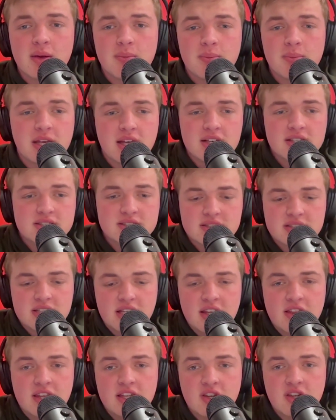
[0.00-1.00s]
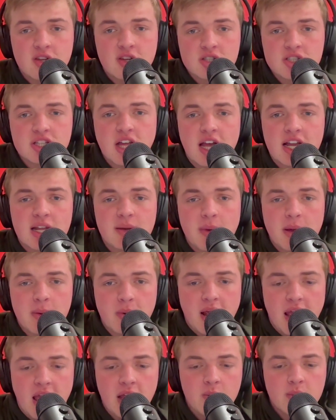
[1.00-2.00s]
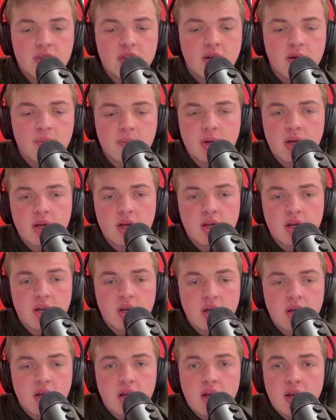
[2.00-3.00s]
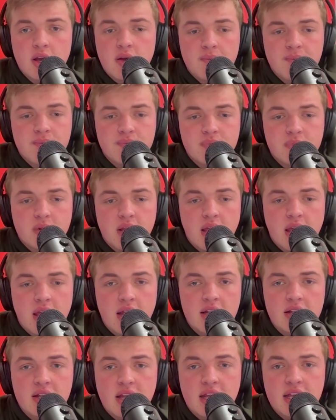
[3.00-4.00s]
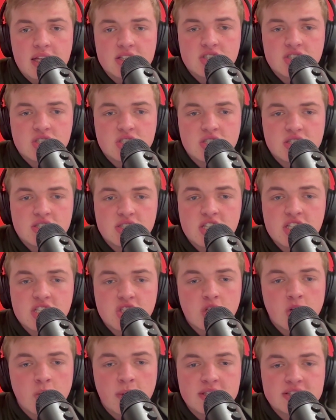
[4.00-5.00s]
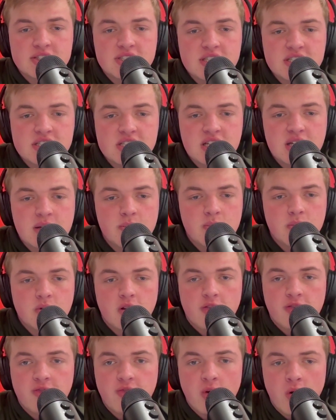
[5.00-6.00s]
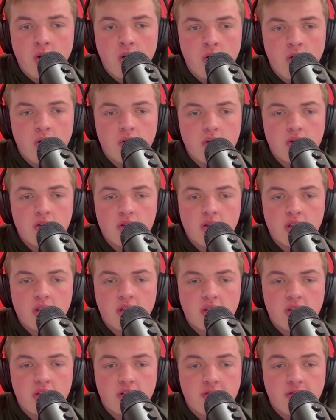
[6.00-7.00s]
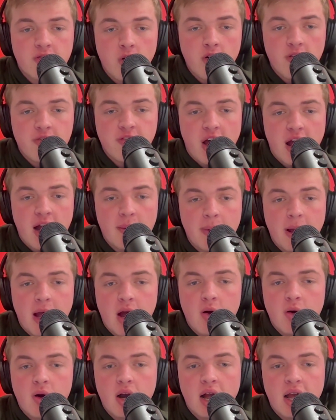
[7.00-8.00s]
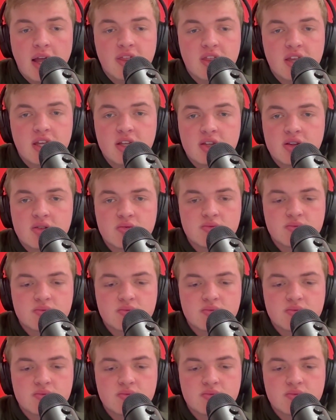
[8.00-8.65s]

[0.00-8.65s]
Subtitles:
because they're just not going to be able to hang with them. And it's just this UNC team. They're full of firepower. I think